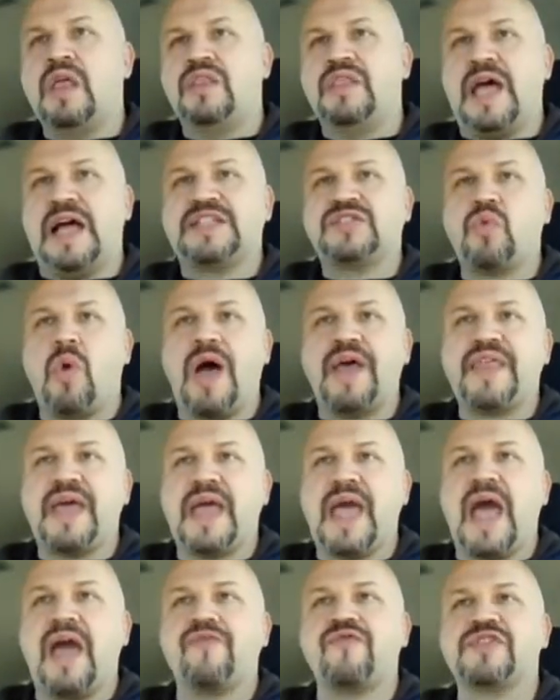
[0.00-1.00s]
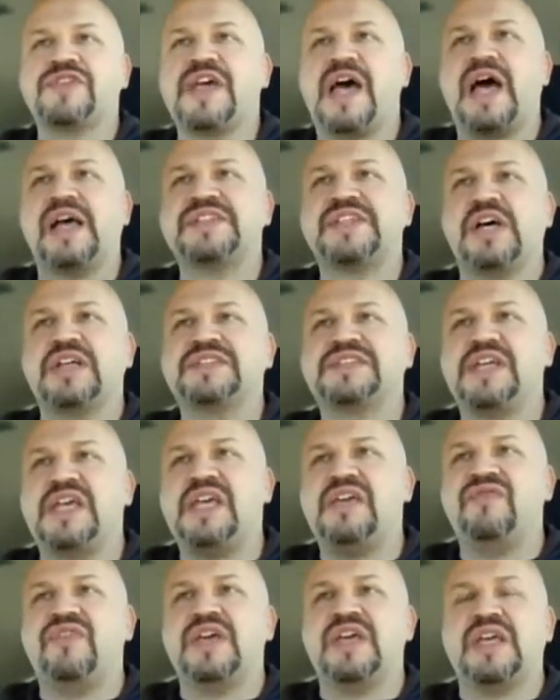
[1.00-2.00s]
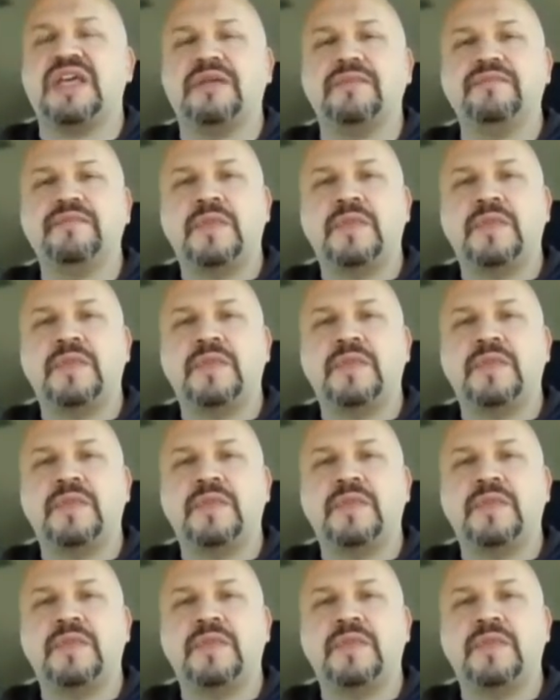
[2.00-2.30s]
That's why they advertise on TV,